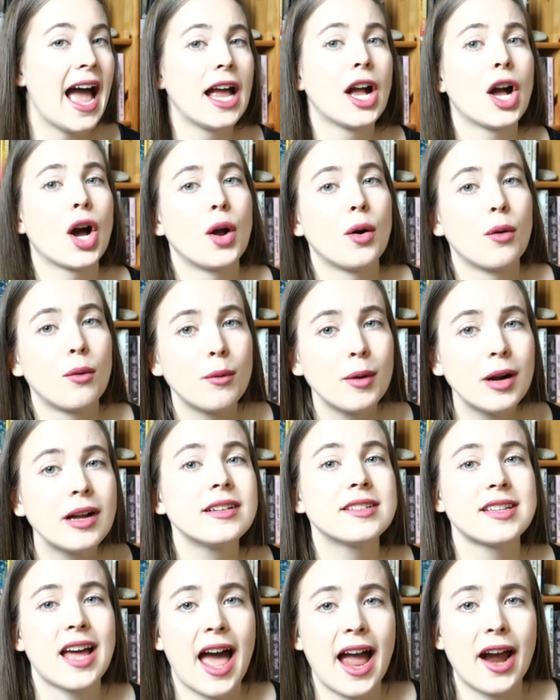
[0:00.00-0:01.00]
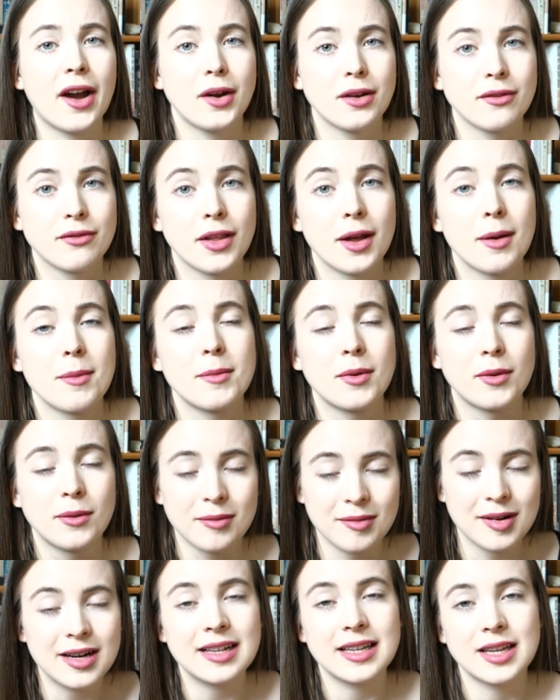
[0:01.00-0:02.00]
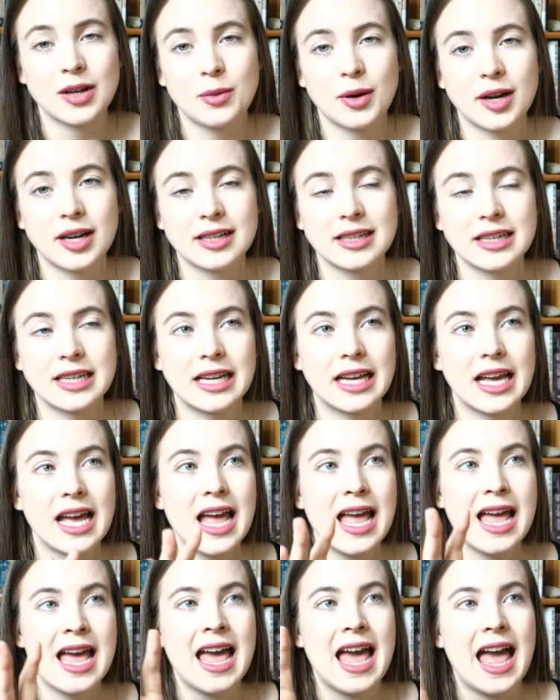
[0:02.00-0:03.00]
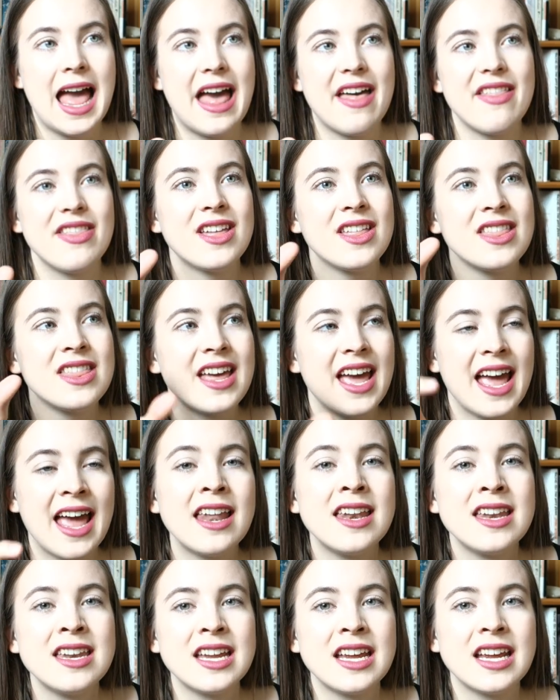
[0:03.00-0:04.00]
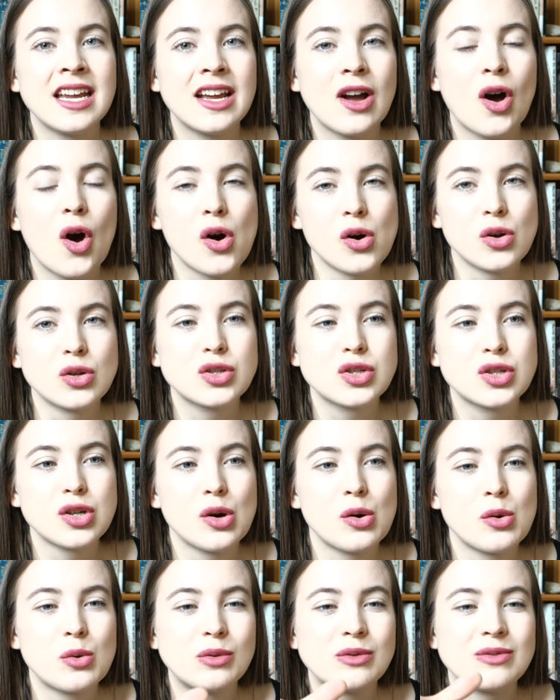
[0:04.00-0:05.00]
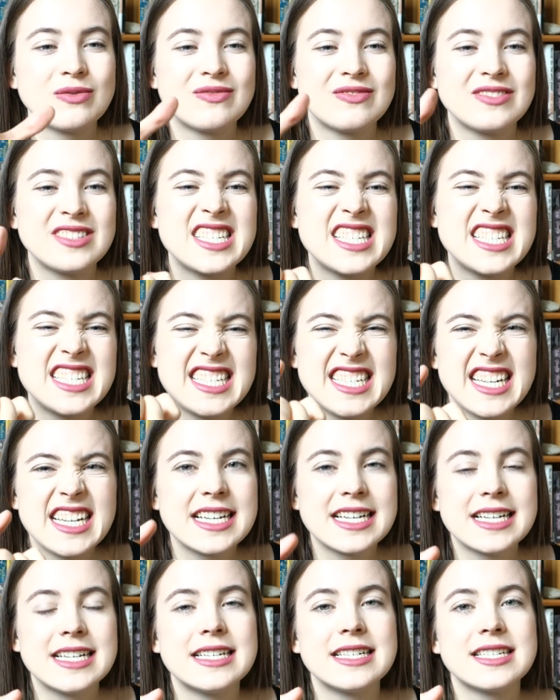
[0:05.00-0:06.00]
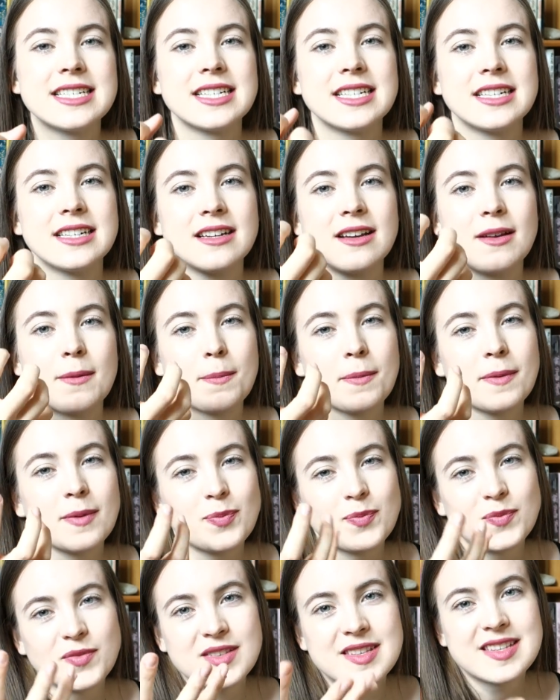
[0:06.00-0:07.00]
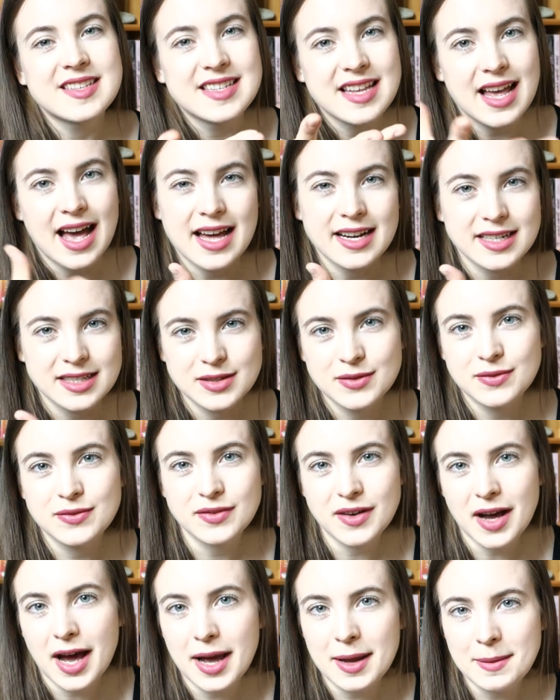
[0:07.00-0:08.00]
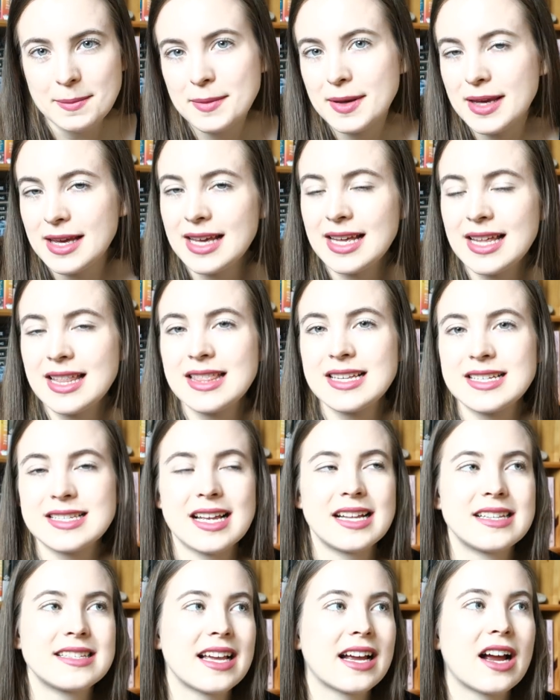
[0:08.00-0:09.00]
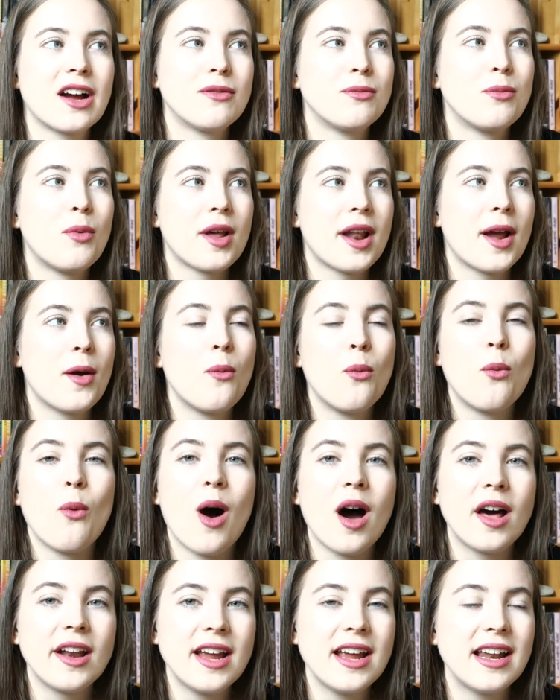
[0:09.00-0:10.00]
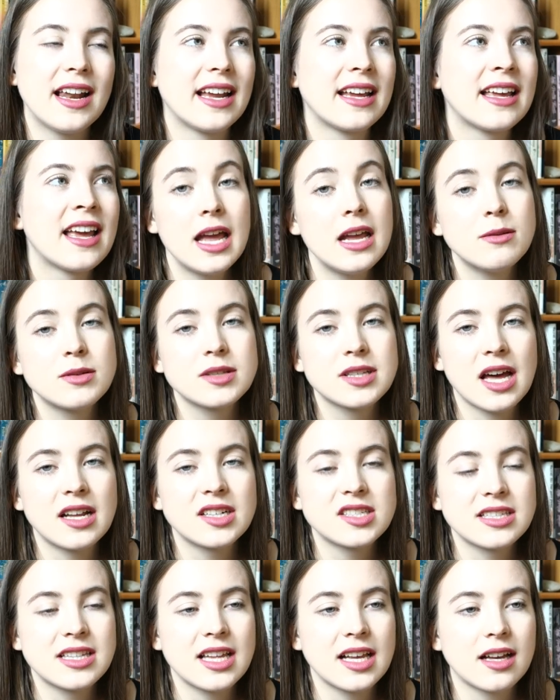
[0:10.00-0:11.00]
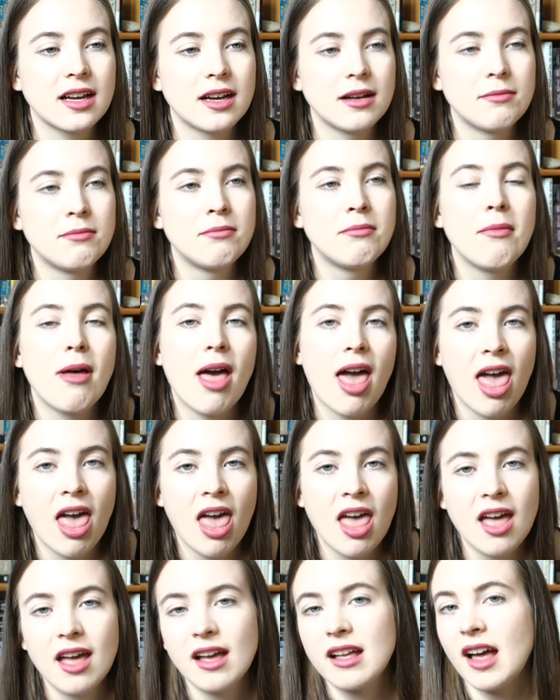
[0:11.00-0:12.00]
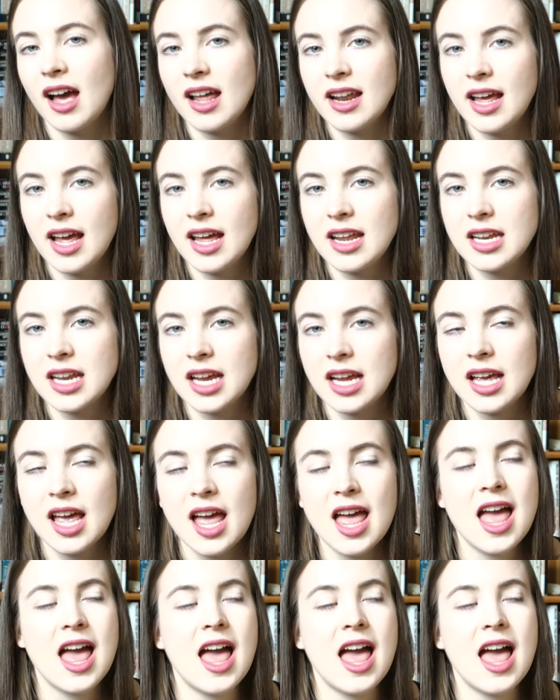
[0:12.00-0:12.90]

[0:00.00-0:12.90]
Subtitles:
I got real tired of them really quickly. And then the ending also didn't satisfy me in the sense like of what I wanted. Like, it was kind of just like a meh kind of ending.